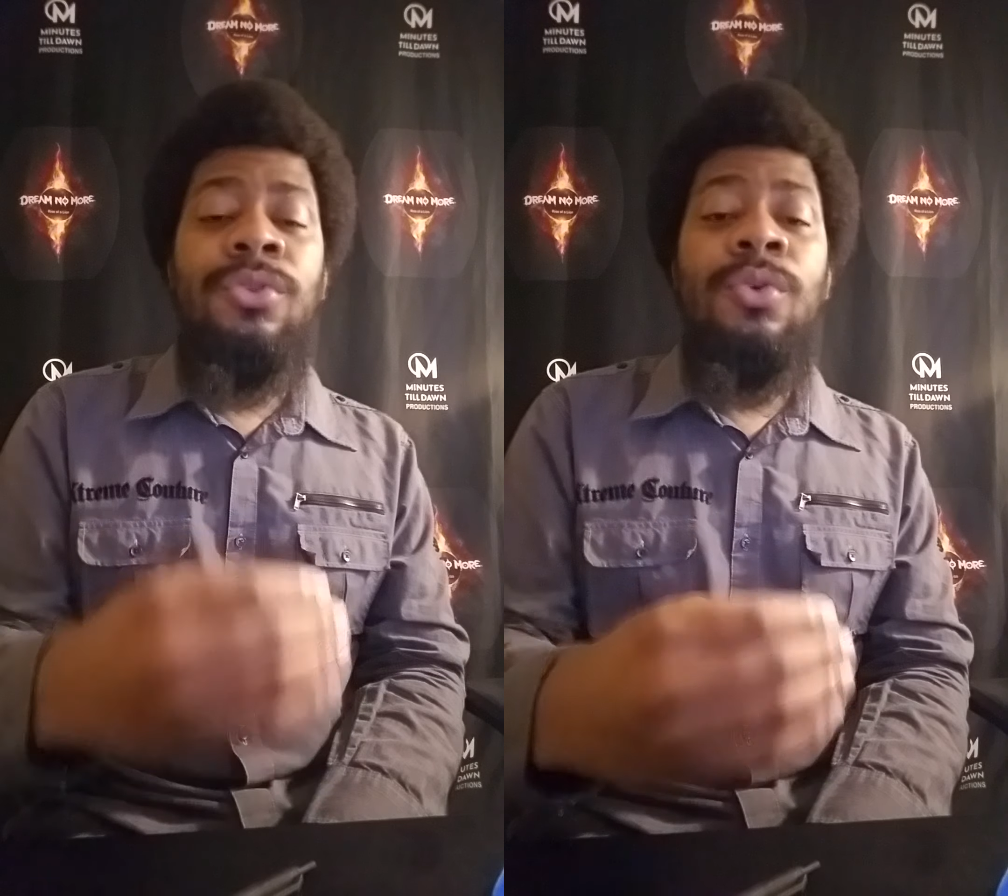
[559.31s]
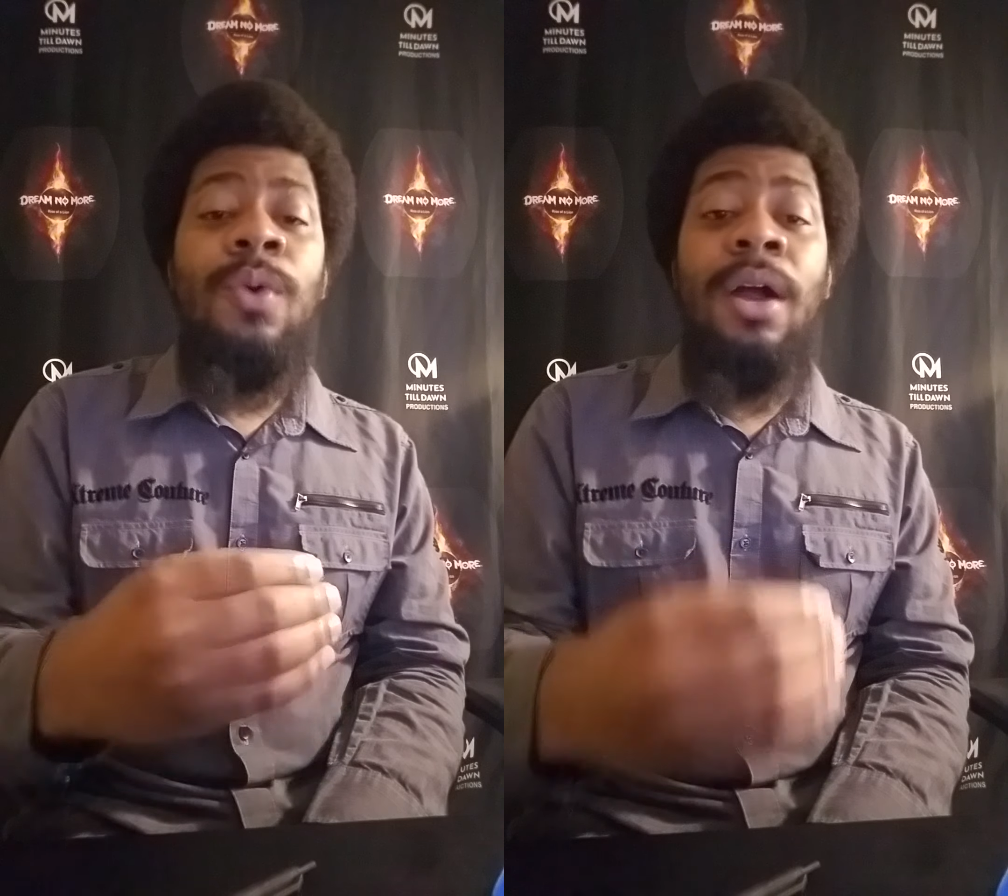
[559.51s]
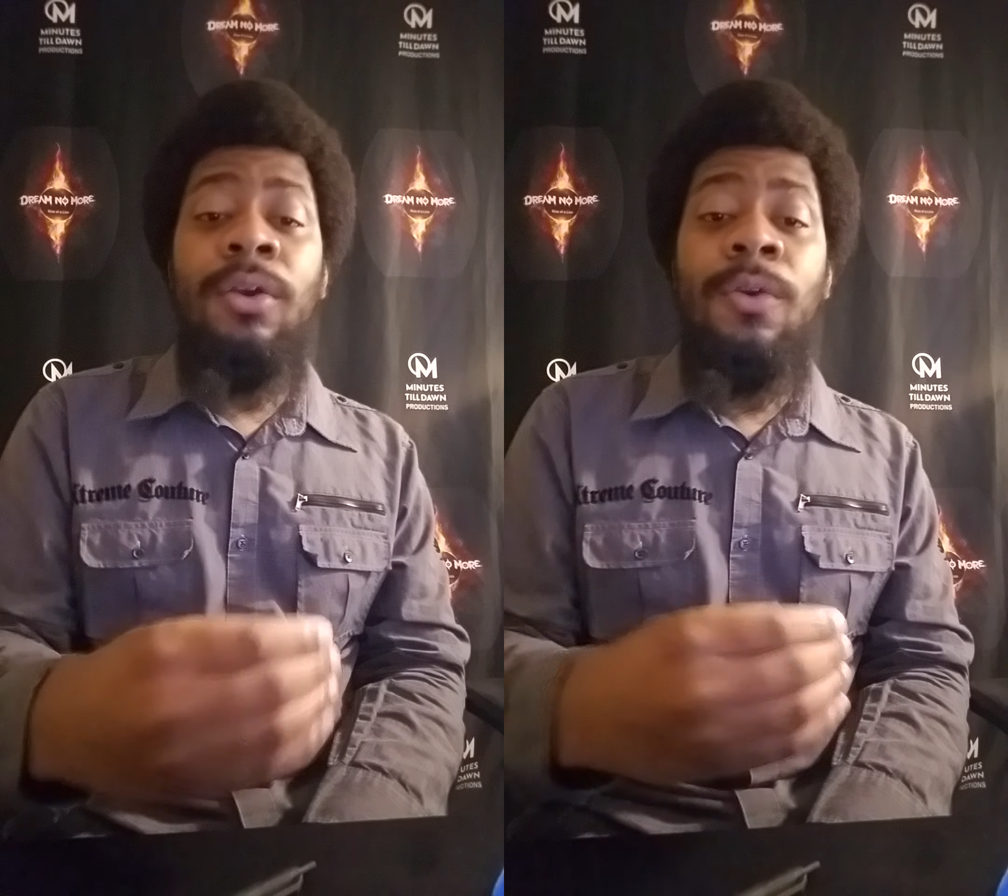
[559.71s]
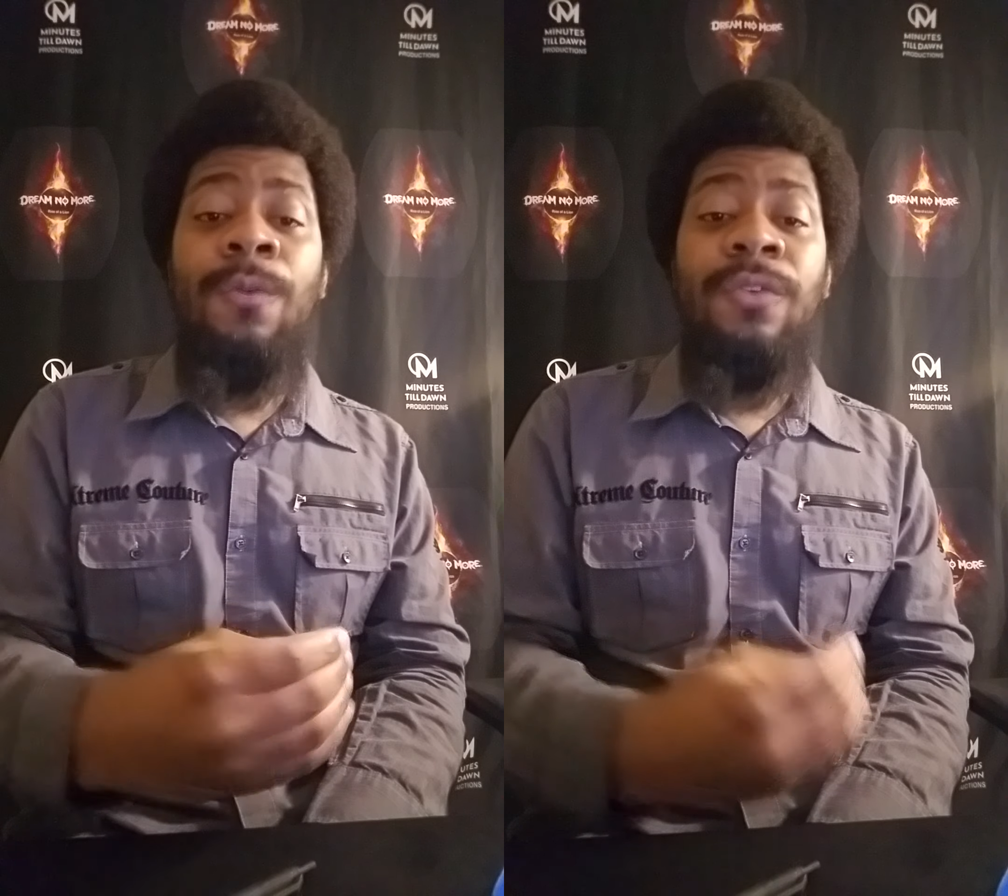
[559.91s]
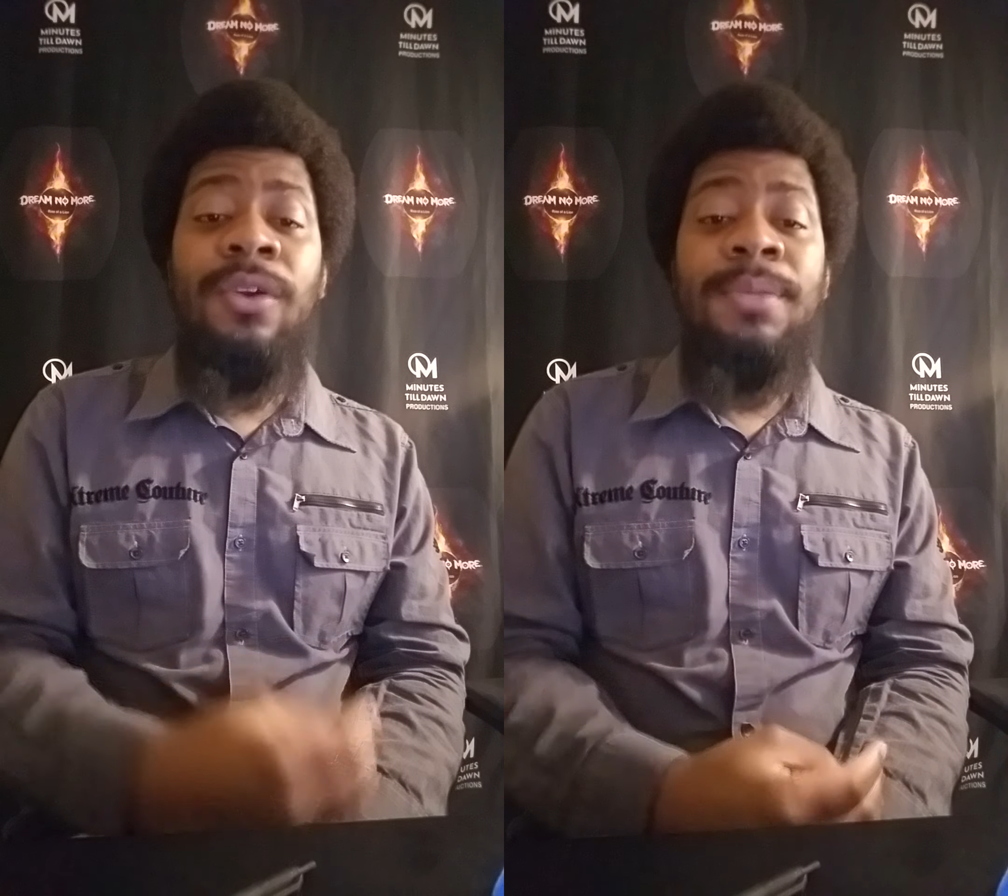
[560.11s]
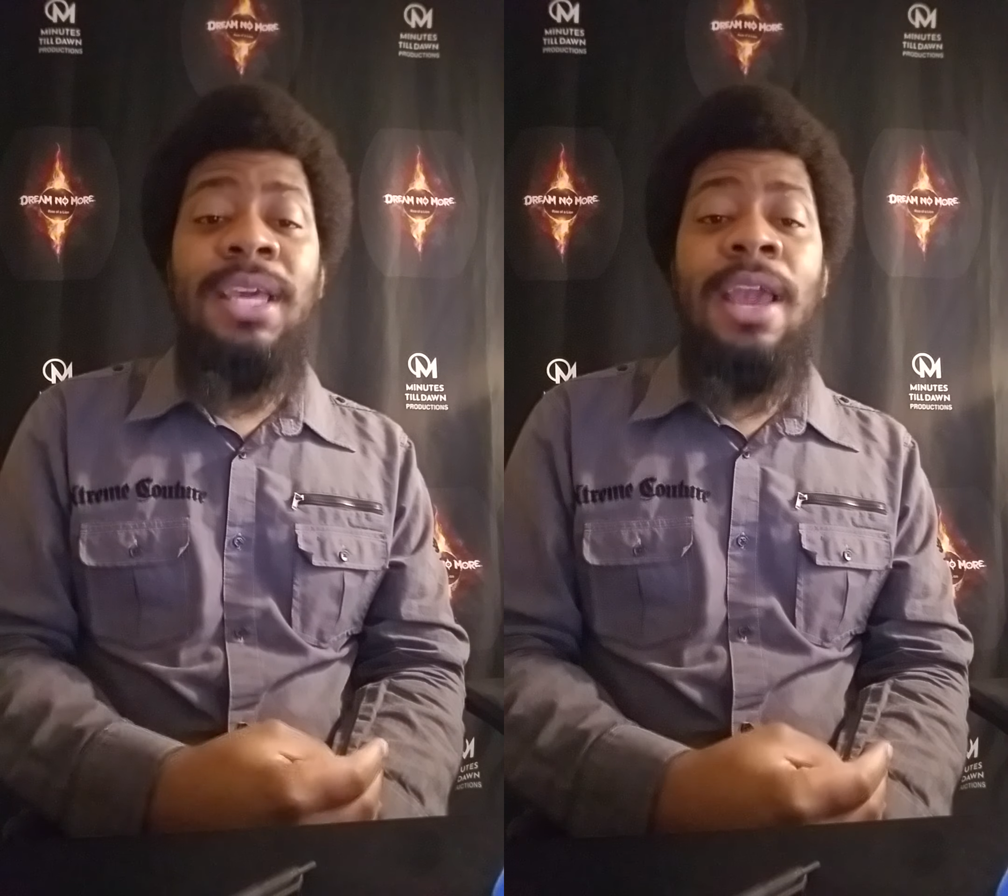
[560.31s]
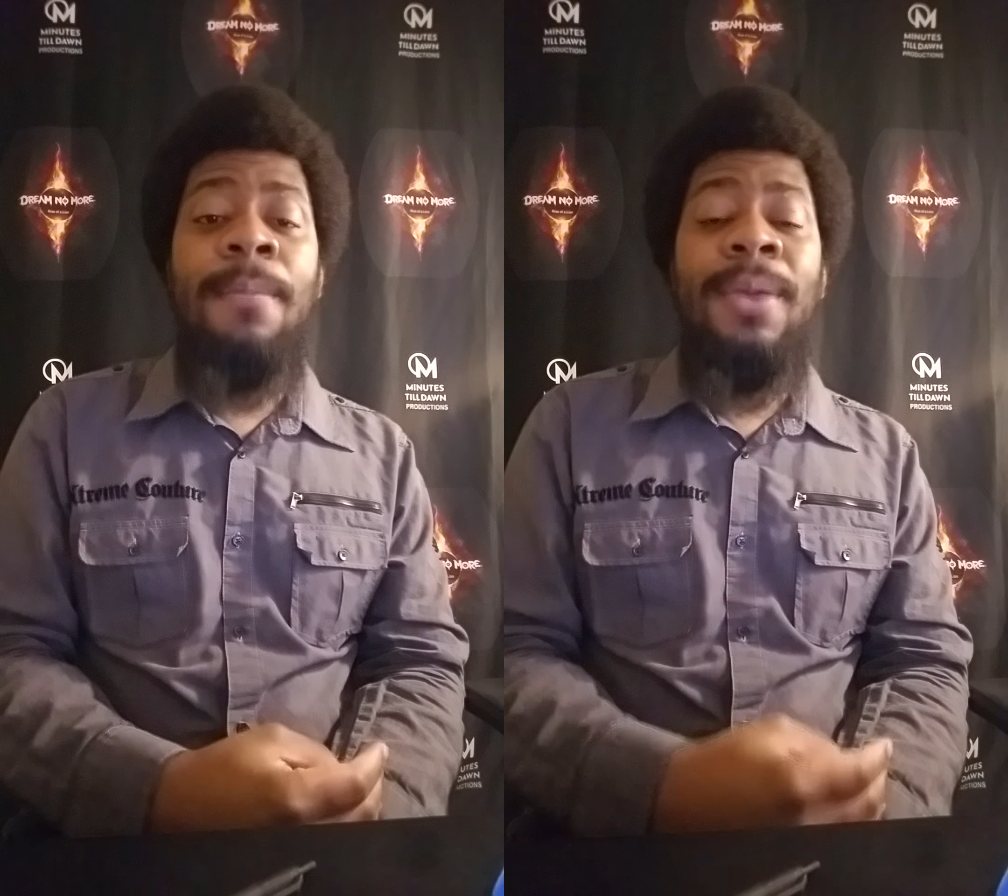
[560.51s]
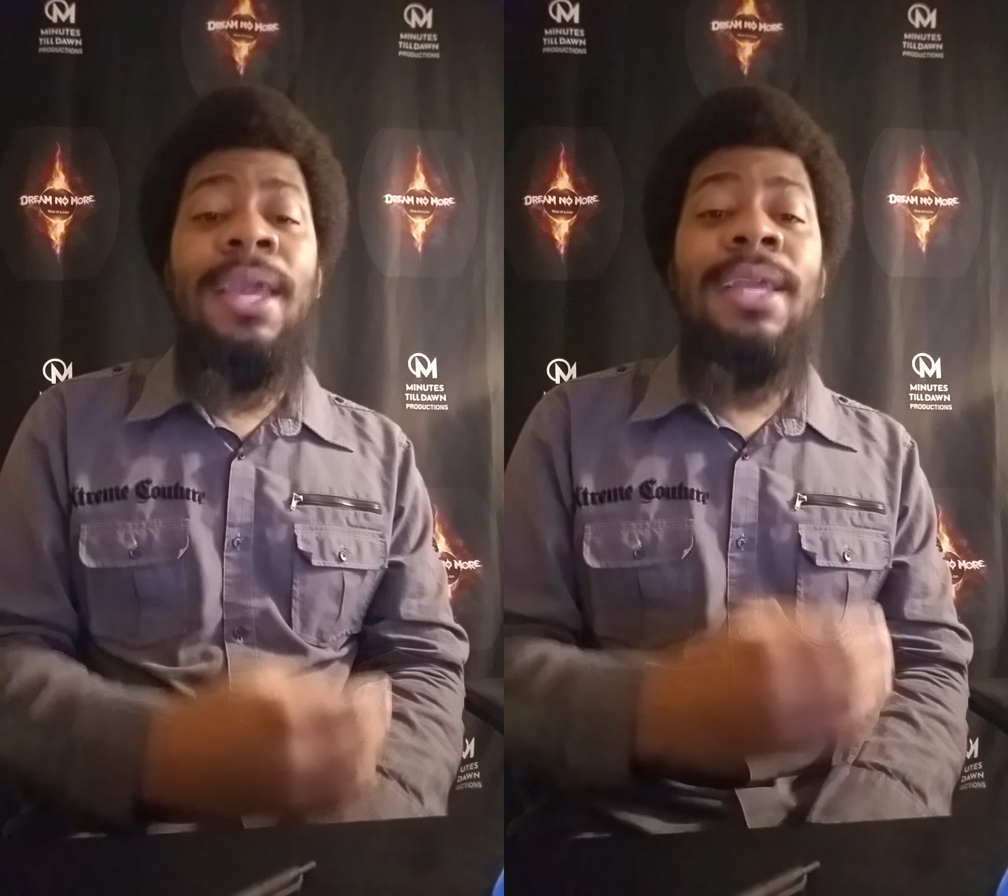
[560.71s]
to our GoFundMe
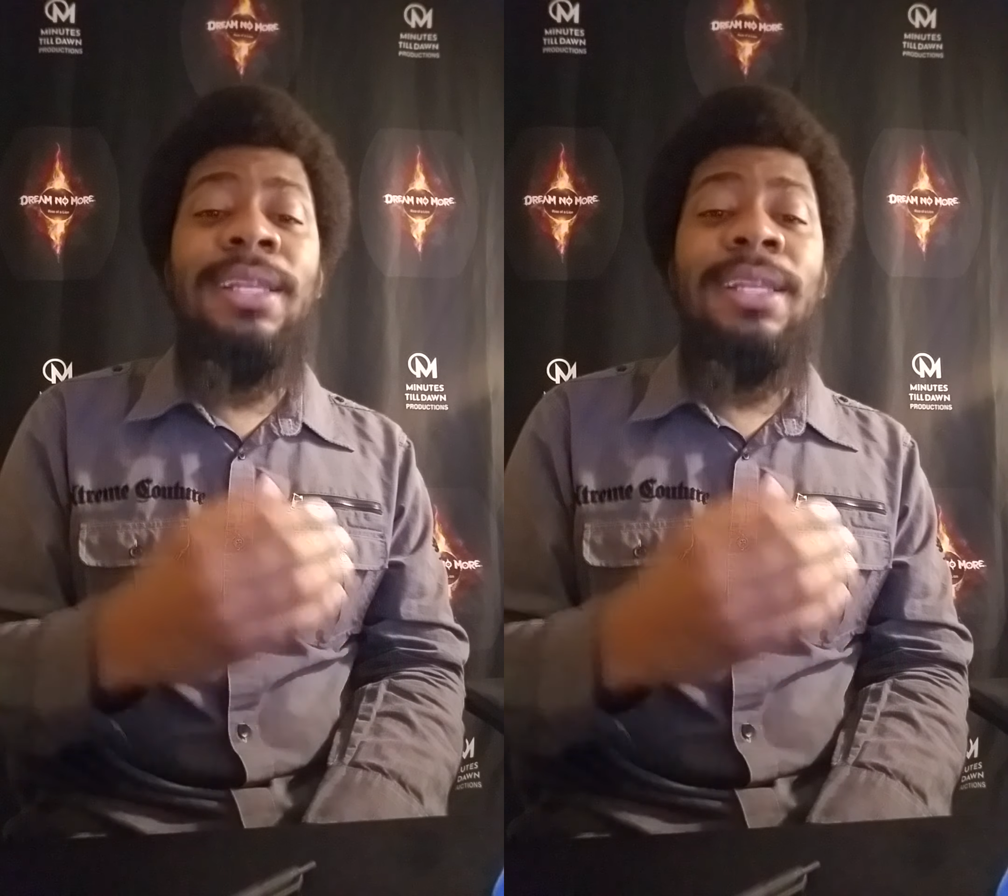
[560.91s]
campaign,